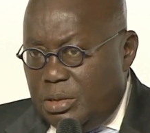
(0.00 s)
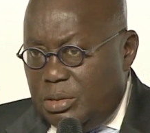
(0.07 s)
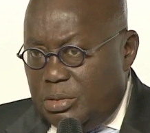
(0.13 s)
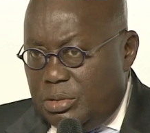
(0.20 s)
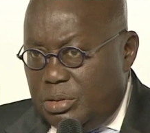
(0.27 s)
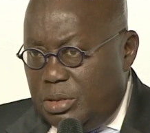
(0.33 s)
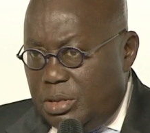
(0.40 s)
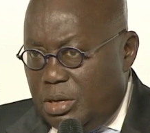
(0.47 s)

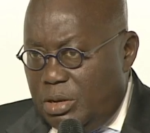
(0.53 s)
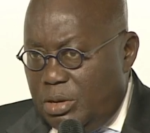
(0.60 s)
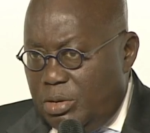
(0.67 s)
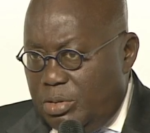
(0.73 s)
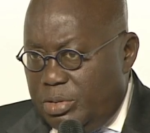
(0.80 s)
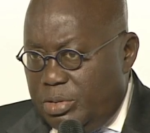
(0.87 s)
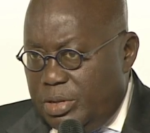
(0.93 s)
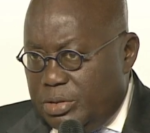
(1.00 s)

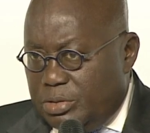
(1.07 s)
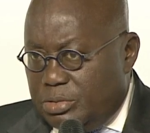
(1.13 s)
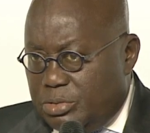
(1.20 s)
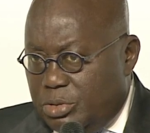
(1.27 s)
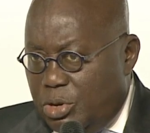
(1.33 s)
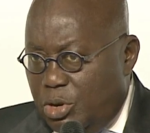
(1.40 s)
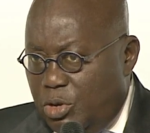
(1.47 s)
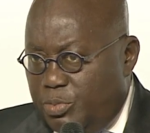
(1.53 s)
the
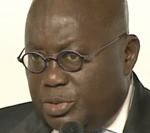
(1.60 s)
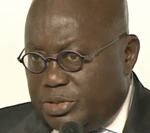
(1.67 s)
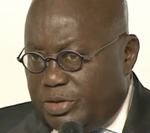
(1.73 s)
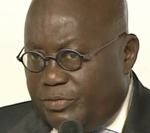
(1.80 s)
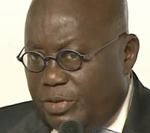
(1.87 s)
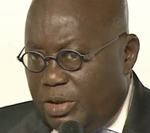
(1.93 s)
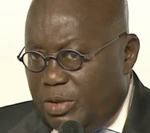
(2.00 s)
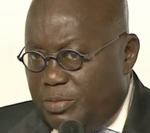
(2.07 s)
global
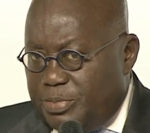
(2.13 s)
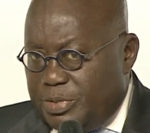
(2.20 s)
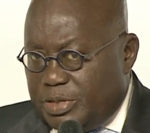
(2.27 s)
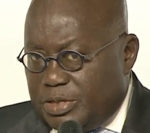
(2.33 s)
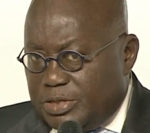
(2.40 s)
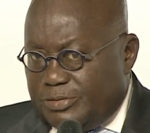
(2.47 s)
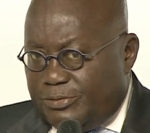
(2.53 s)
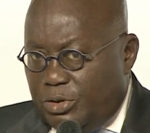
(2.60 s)
development
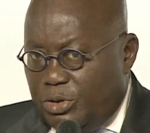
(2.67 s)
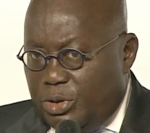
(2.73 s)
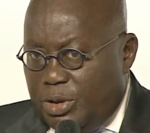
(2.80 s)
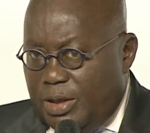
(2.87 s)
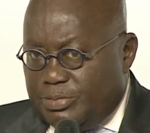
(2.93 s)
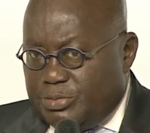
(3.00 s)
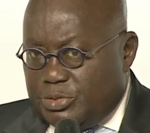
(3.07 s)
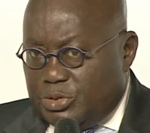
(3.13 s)
has followed
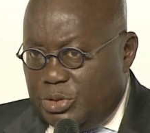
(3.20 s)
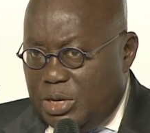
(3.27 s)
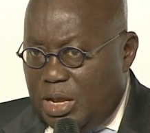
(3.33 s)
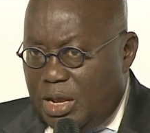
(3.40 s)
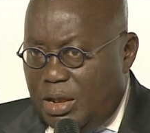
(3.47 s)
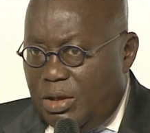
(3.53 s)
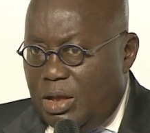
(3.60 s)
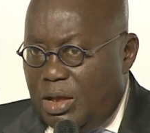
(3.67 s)
up to
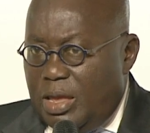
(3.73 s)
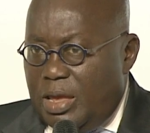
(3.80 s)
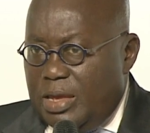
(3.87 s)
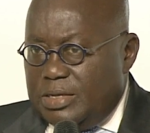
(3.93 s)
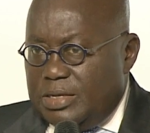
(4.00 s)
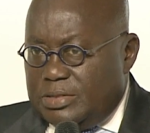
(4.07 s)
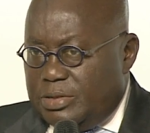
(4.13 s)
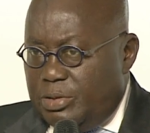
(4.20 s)
now
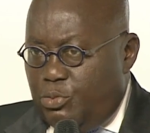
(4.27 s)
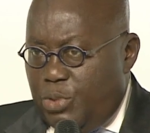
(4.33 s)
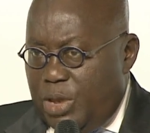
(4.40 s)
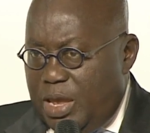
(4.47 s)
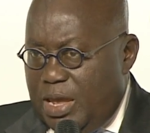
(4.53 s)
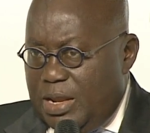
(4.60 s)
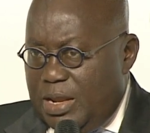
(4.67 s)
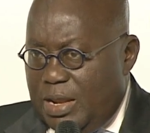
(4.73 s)
is the we
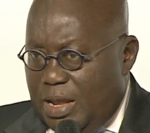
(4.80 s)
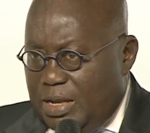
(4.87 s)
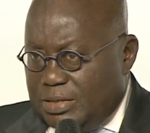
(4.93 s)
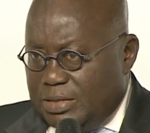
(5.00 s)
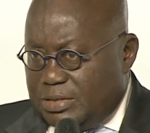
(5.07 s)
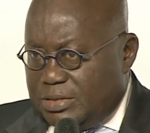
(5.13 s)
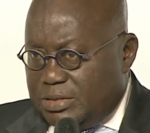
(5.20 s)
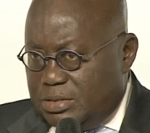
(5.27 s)
and
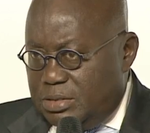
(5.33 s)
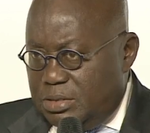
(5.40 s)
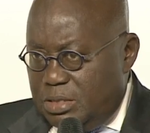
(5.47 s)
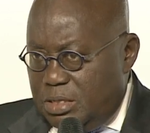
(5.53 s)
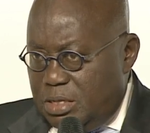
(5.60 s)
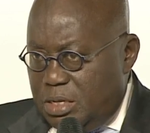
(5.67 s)
us,